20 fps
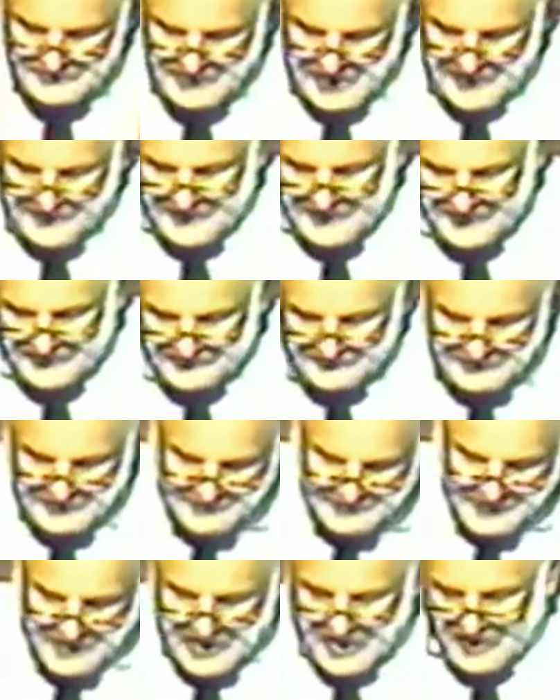nothing is
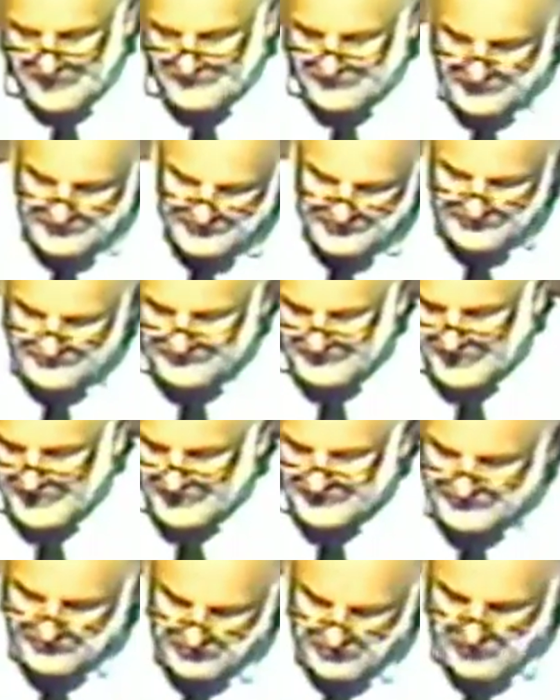prepared, for this day
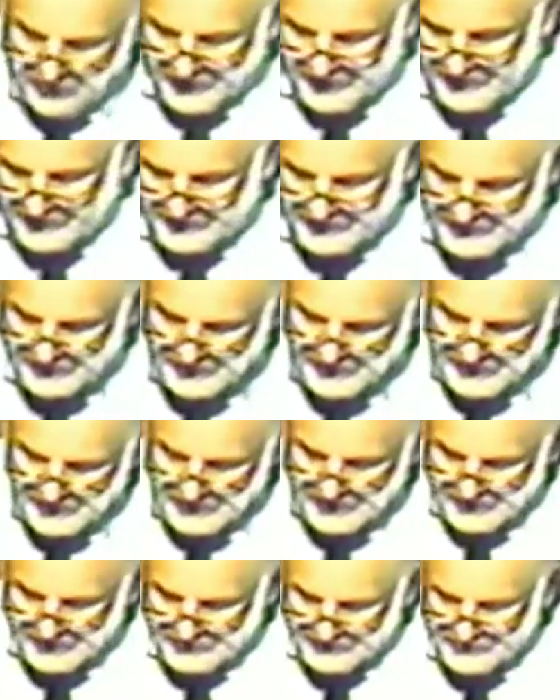is holy
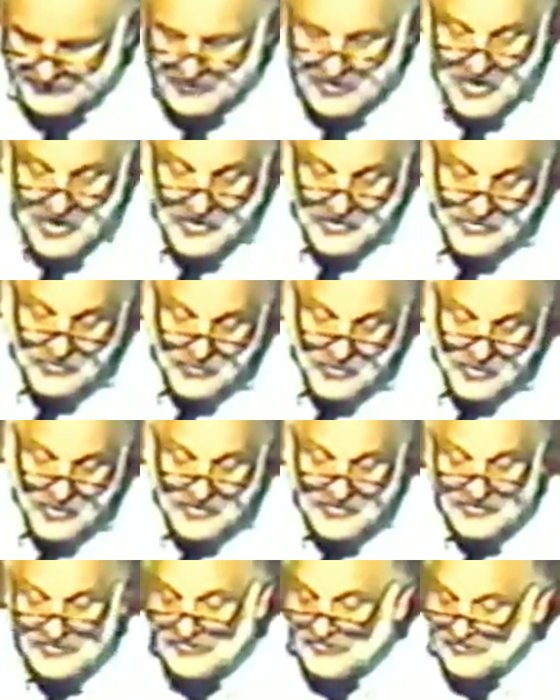to our Lord.
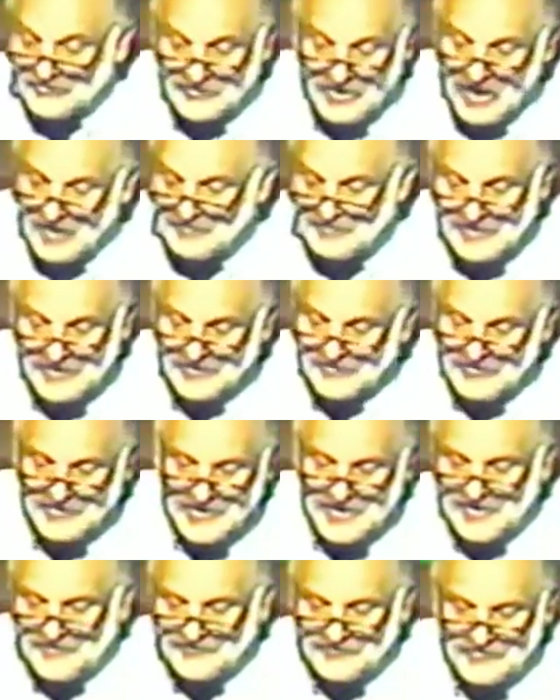And do not be
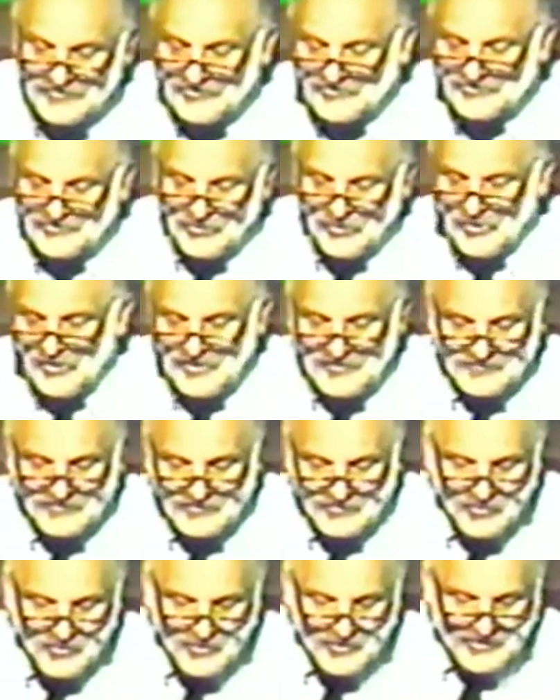grieved, for the joy of the
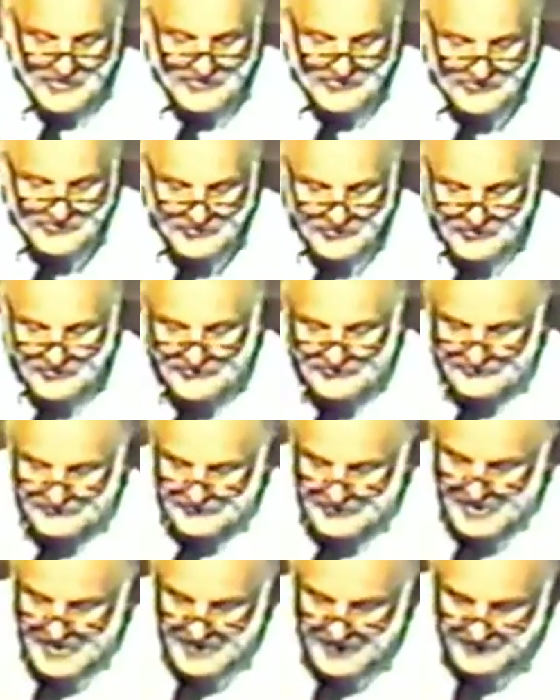Lord is your
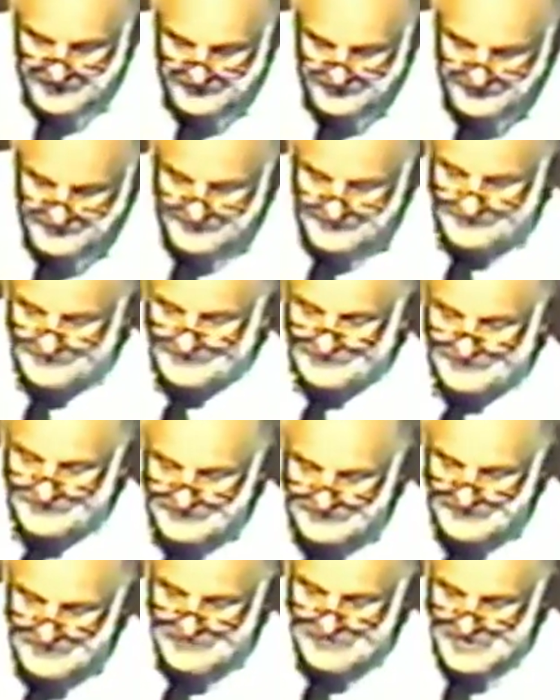strength.
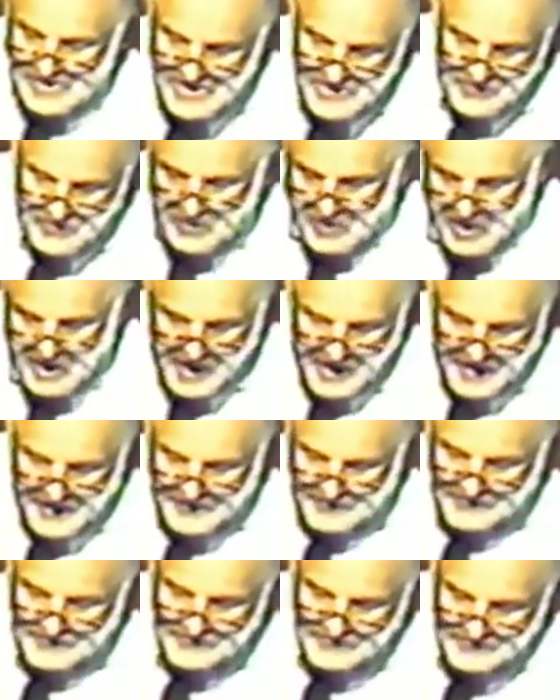Be
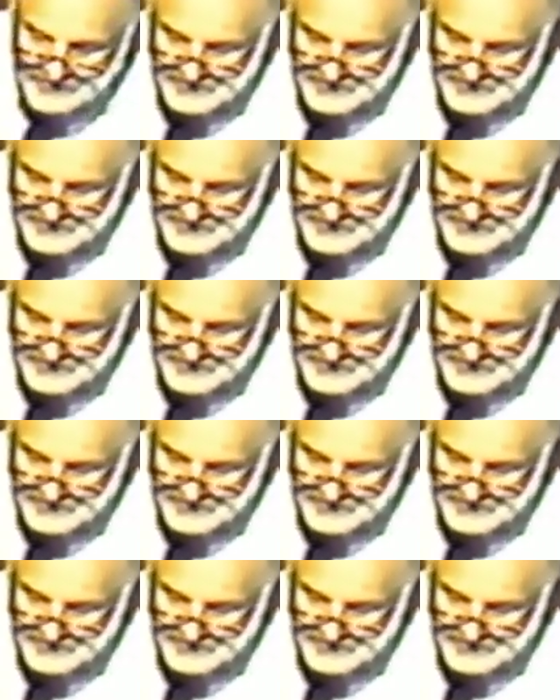quiet,